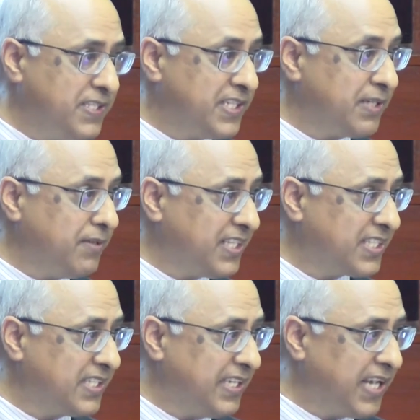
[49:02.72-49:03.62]
business
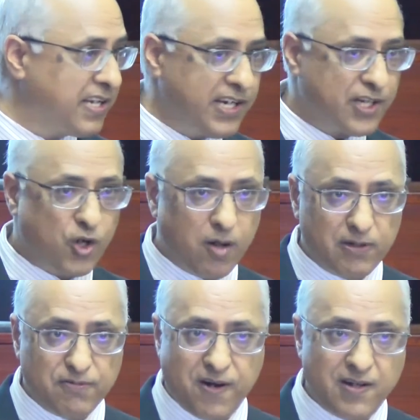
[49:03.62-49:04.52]
units. They create a
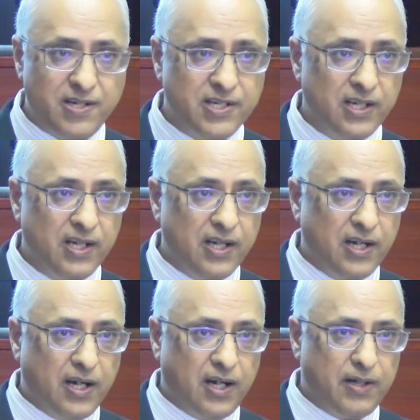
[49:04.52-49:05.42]
common fund
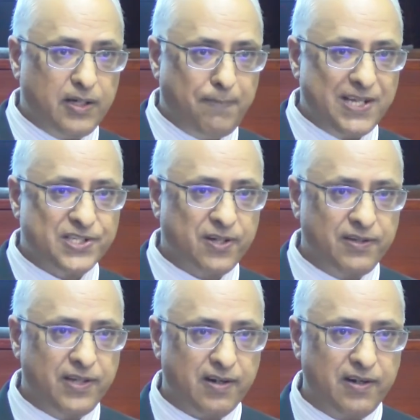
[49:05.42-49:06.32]
based
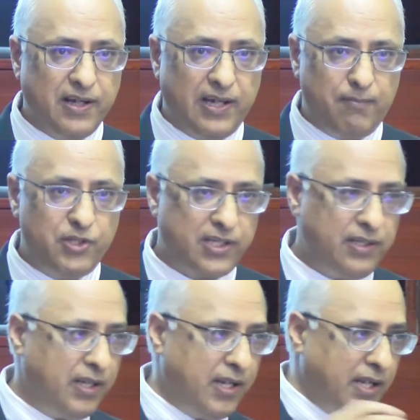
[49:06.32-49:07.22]
on their
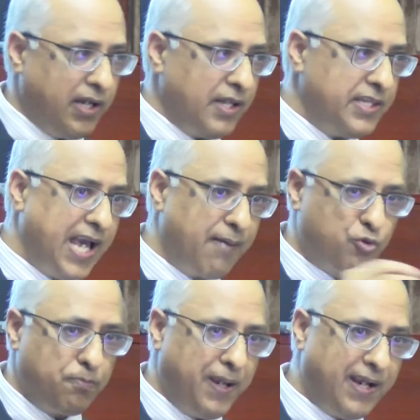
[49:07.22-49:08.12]
emission. They have
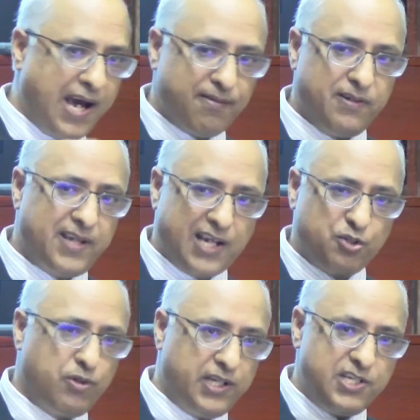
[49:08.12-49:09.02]
to pay carbon tax
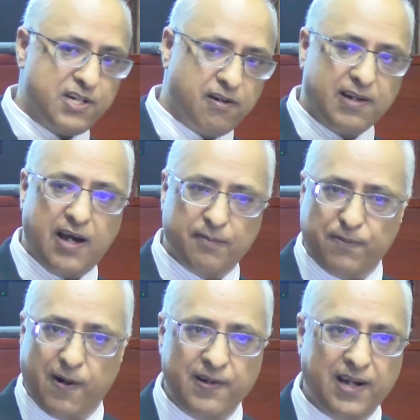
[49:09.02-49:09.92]
to the internal carbon
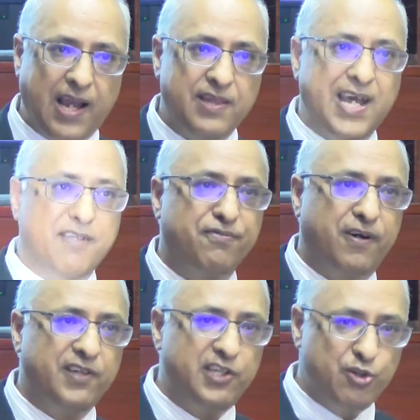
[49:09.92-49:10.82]
fund, and that
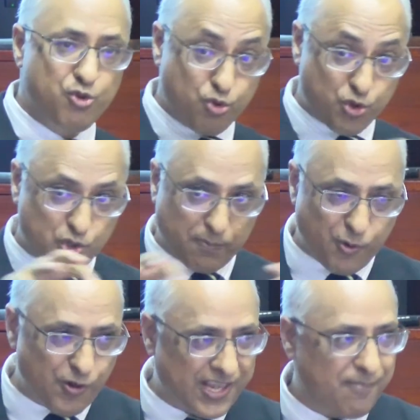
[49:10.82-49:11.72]
fund is used to
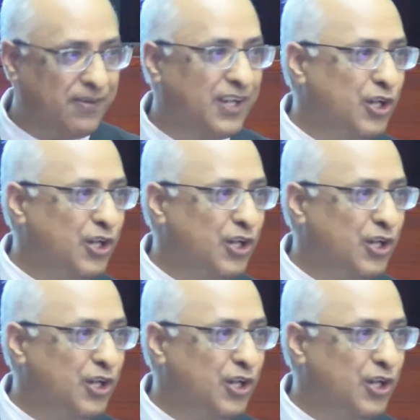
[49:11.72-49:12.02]
support them